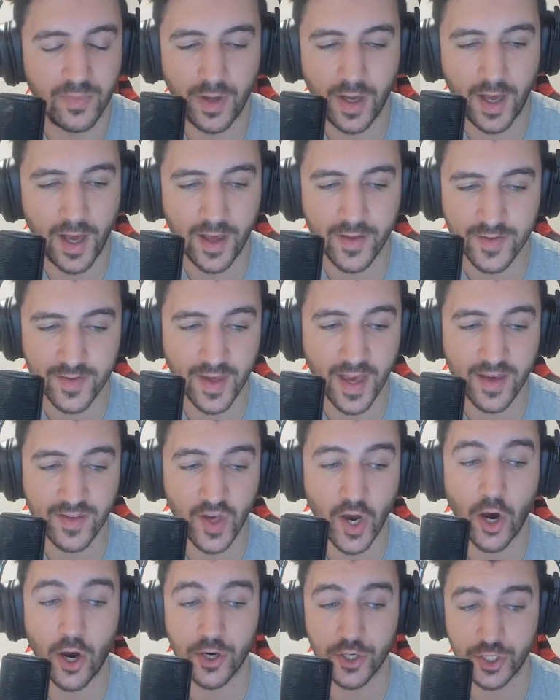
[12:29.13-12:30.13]
as
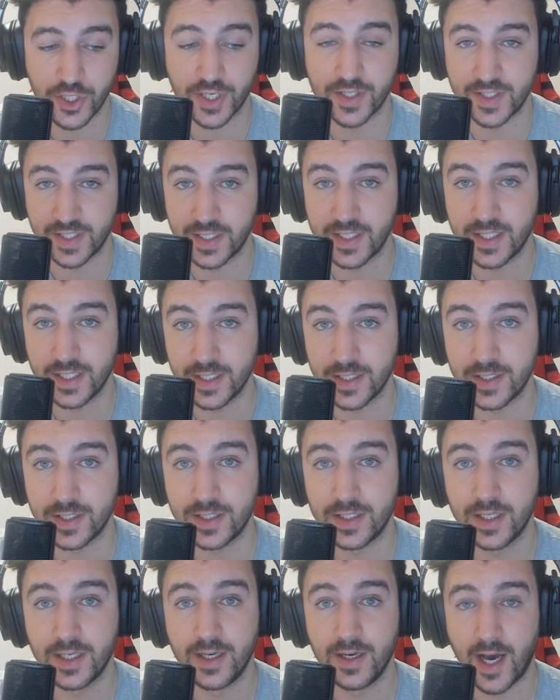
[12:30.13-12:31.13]
harsh as it
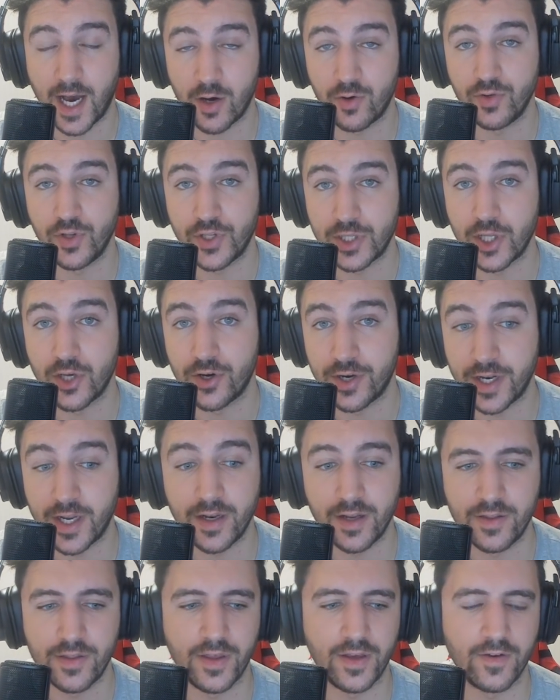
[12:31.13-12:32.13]
is, I will not learn
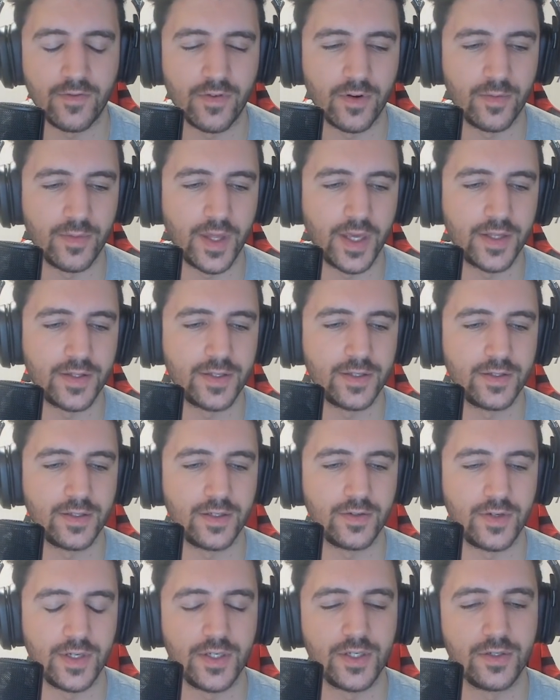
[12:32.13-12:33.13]
anything from that
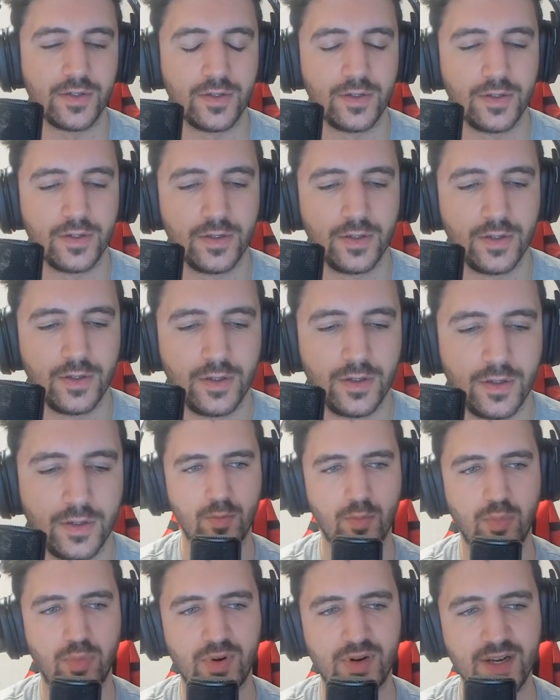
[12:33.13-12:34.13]
region.
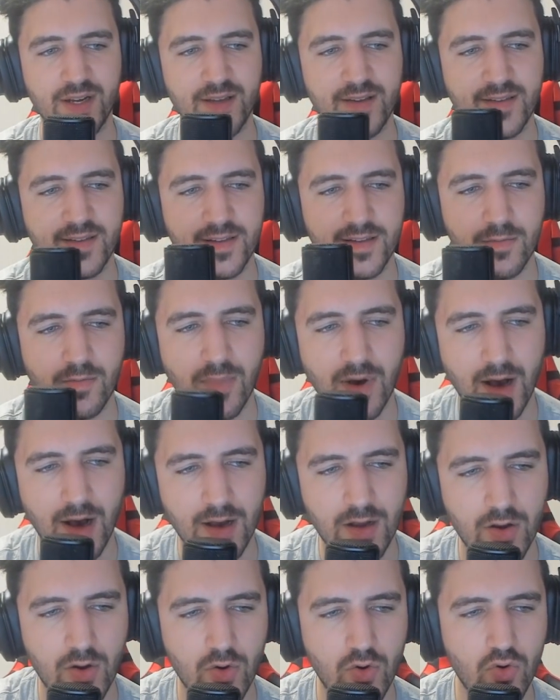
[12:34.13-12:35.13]
Prisma
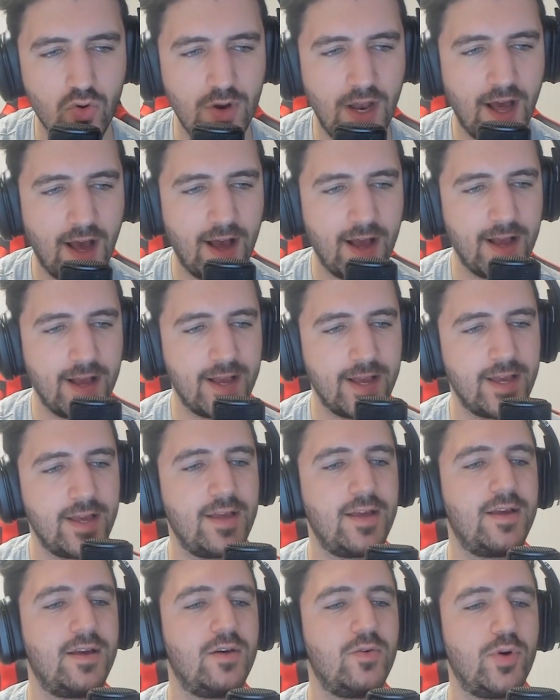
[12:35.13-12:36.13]
Kulai.
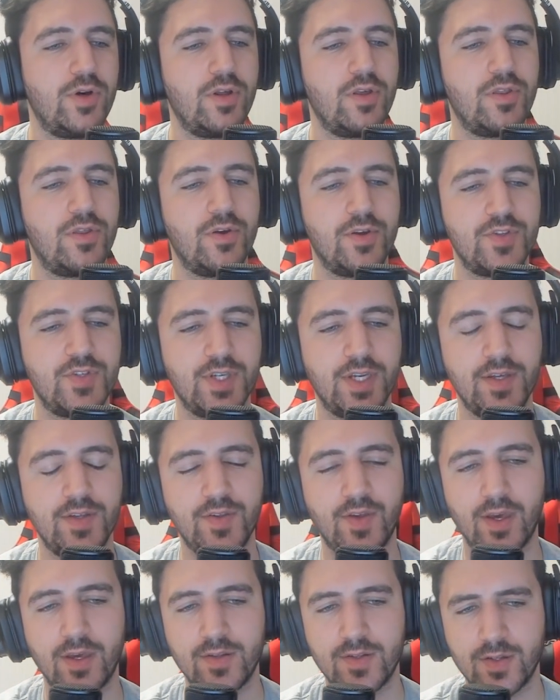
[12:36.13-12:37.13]
What are your thoughts on
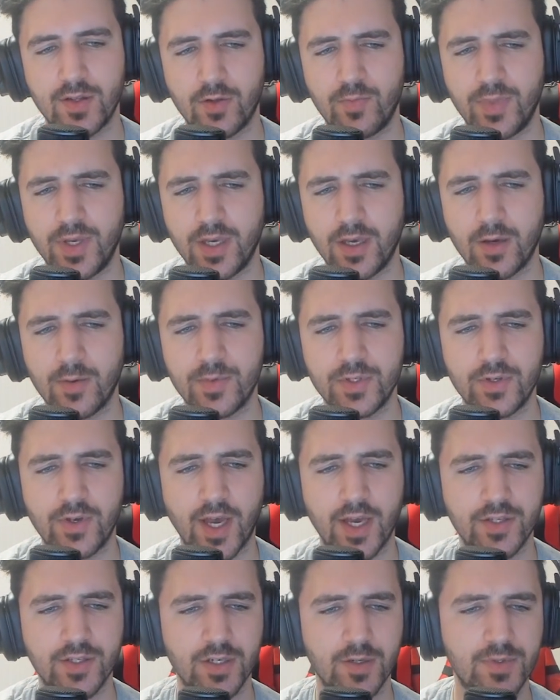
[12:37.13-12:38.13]
SKS not being able to
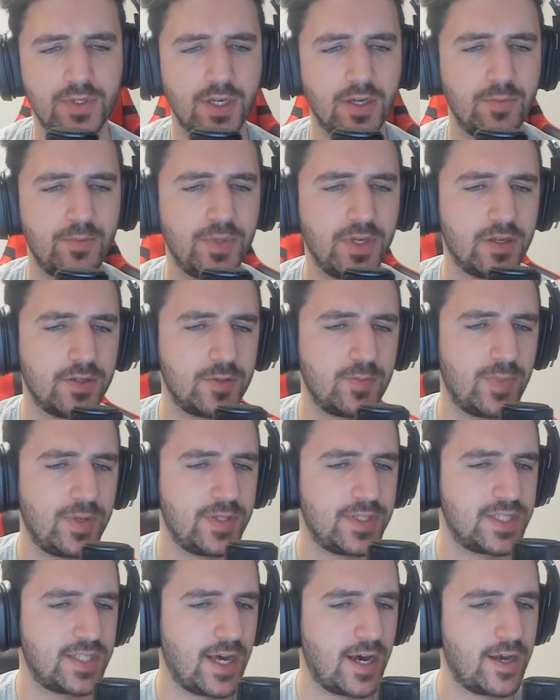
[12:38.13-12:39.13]
catch up to LPO's
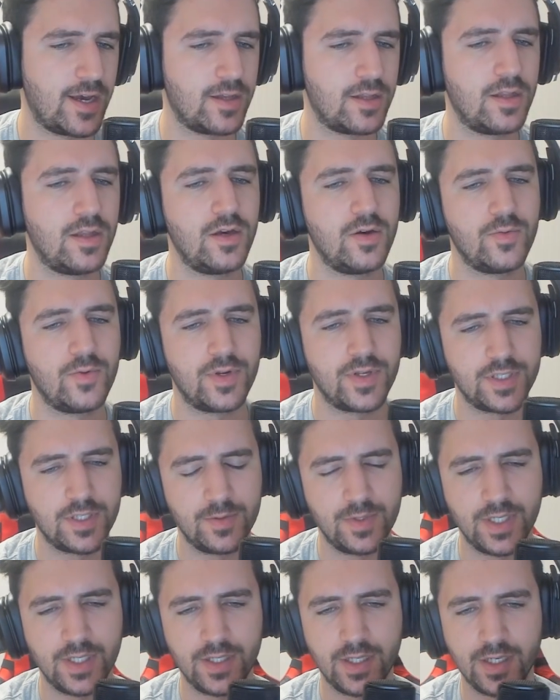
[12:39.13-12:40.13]
style? What is
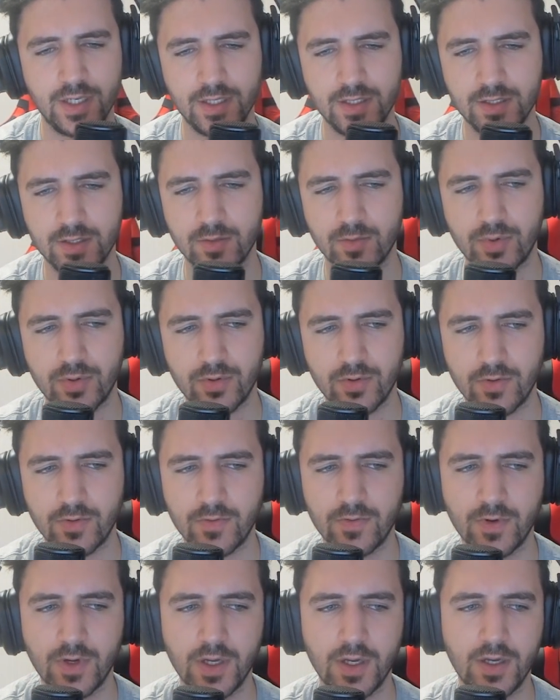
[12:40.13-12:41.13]
something they need to improve?
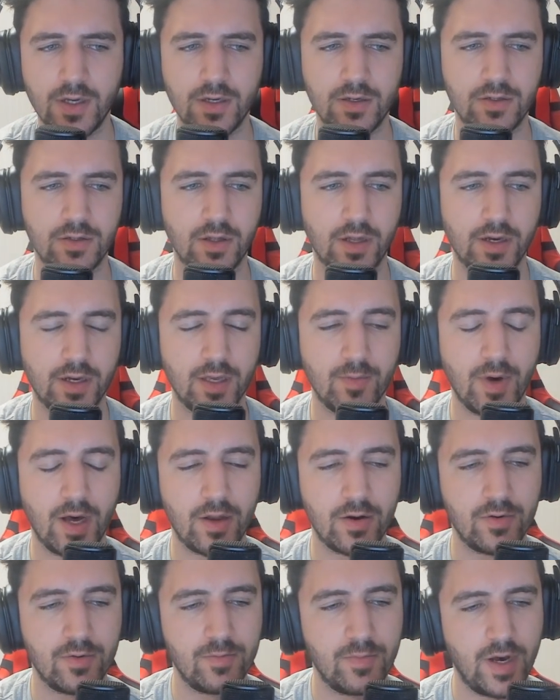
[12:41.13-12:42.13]
Good luck,
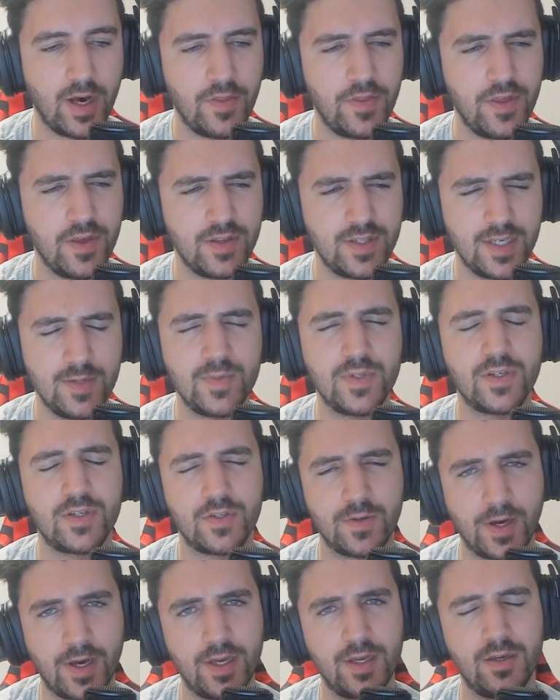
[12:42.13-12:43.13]
Yamato. I think teams are
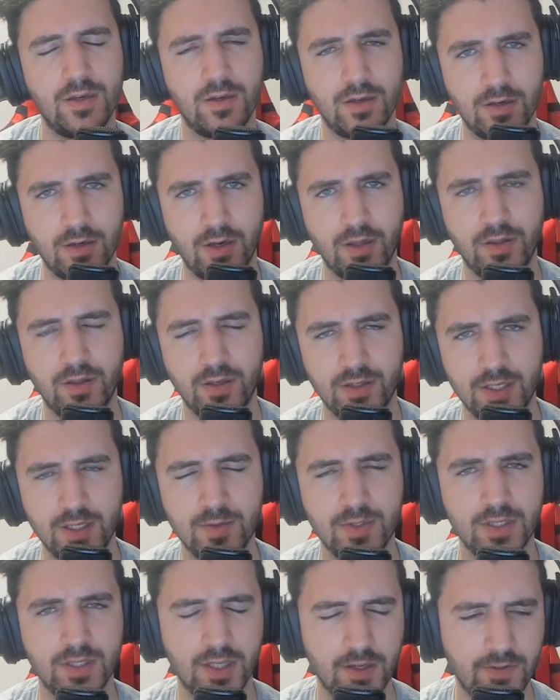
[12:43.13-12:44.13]
trying. I think
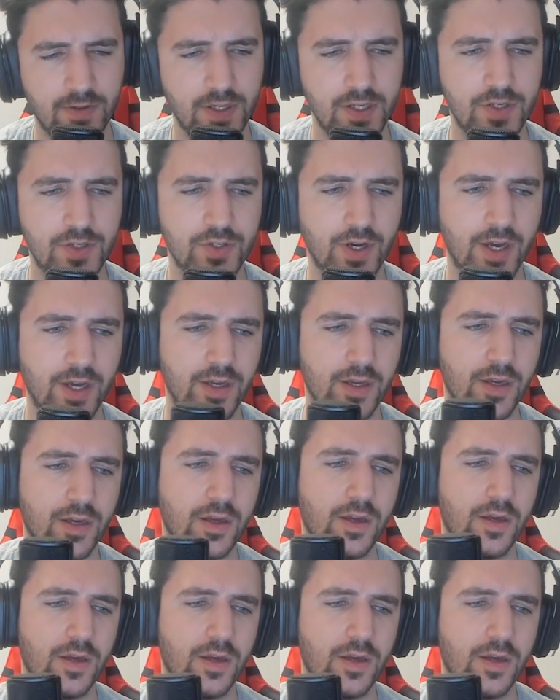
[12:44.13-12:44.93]
teams are definitely trying.